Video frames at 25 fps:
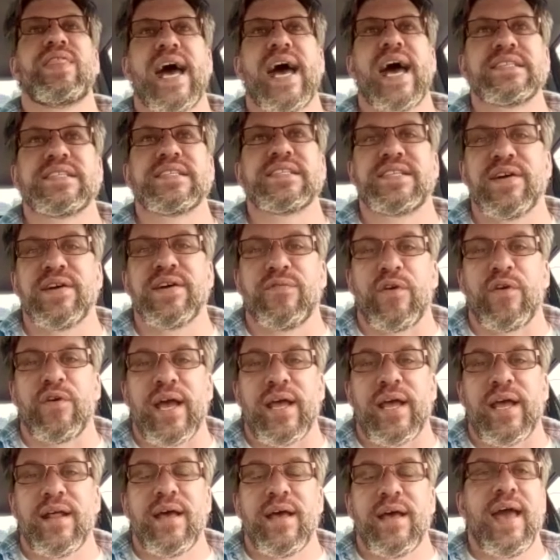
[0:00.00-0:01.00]
That's
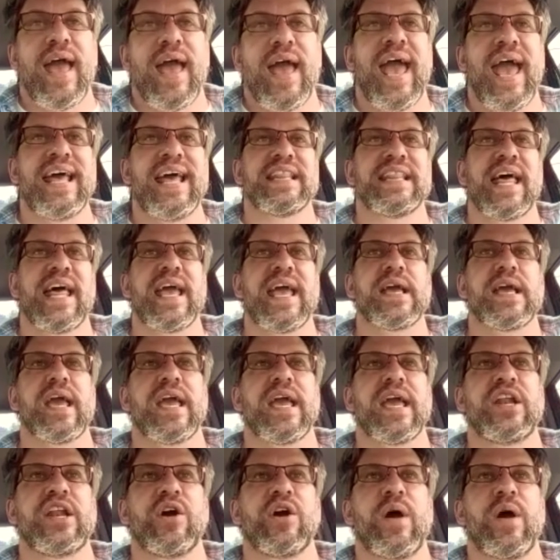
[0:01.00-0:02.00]
different. And like,
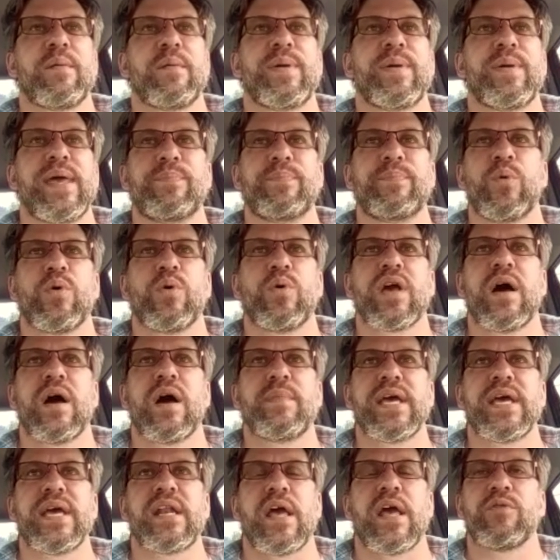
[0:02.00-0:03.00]
you know, and people will
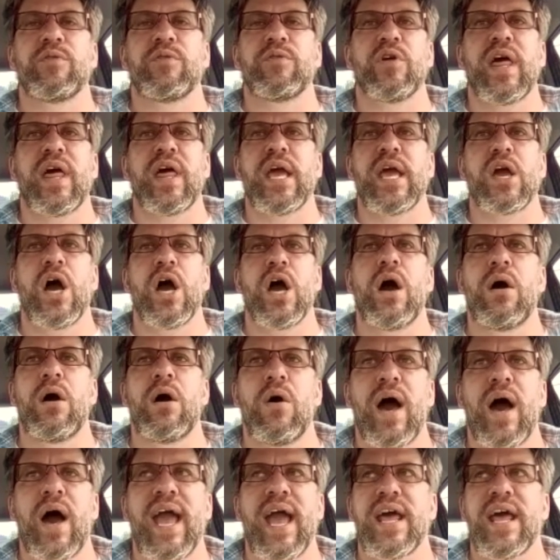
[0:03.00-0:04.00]
come in and they're like,
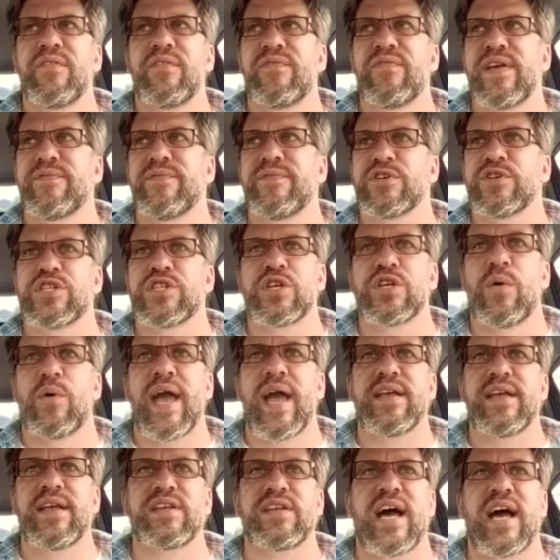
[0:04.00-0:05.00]
oh, I had a fever, so
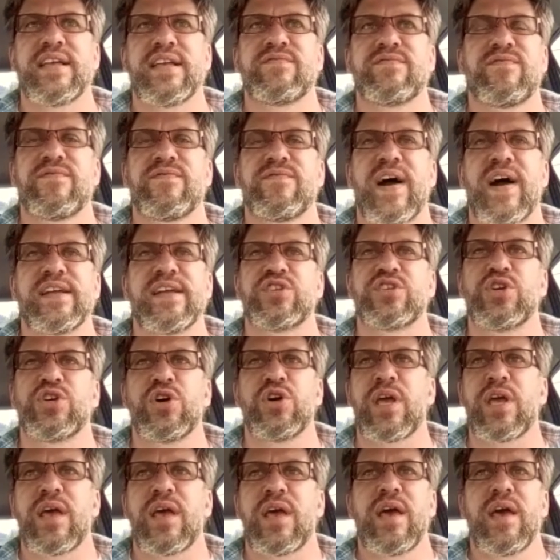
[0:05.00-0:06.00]
I
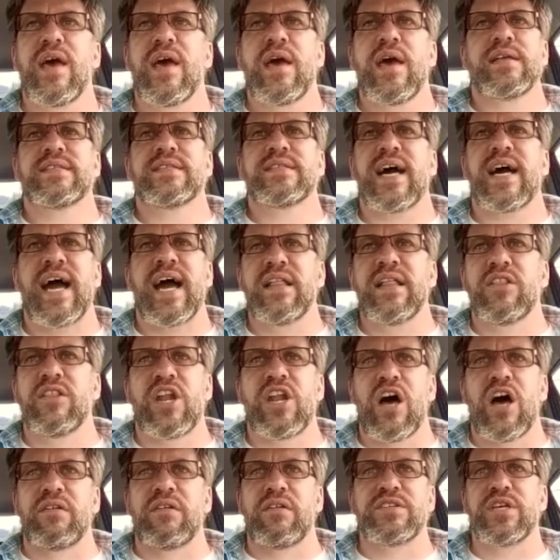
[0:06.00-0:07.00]
took
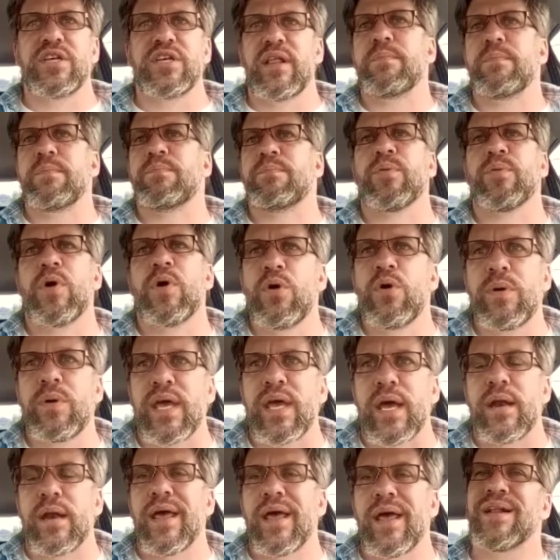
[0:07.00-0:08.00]
Tylenol until I broke
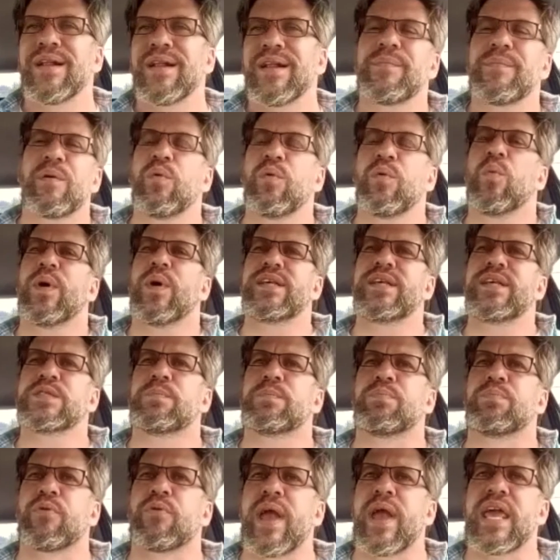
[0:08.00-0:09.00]
it. And I'm like, well, what does
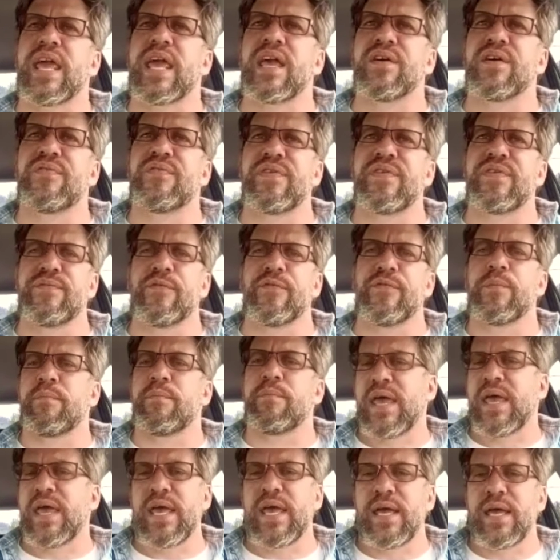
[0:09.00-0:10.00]
breaking a fever
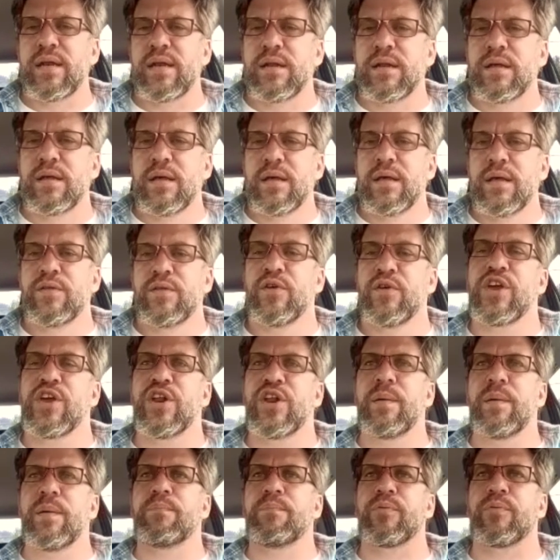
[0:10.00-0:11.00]
mean? Right. You're like,
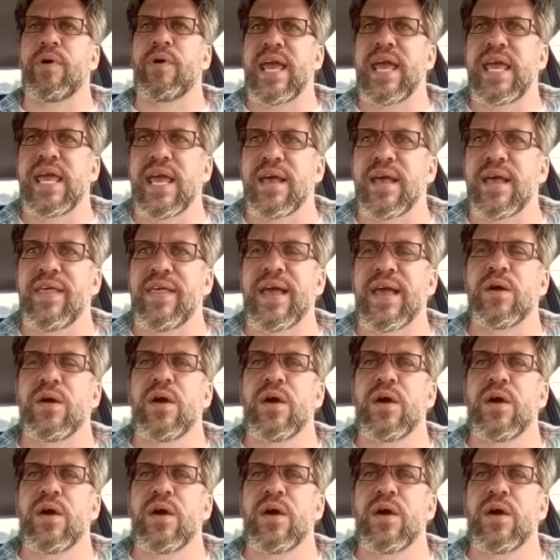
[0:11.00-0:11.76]
you're not breaking, like,